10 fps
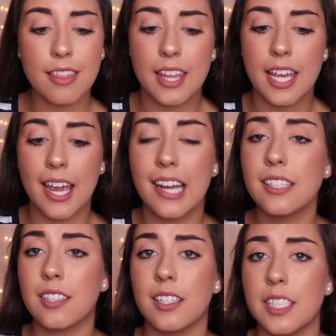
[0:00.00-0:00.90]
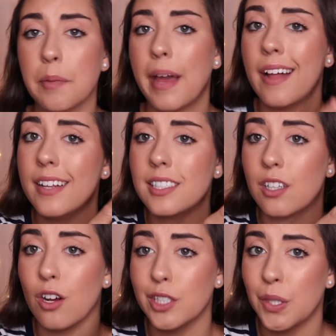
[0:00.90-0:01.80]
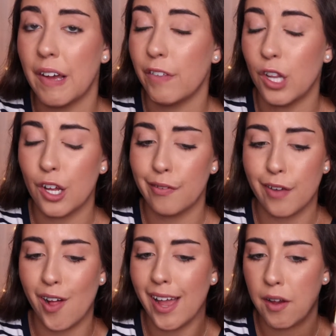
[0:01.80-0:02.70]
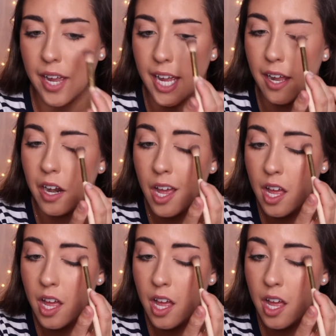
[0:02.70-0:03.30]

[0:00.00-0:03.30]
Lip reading: the Anastasia palettes also have a lot of fallout, and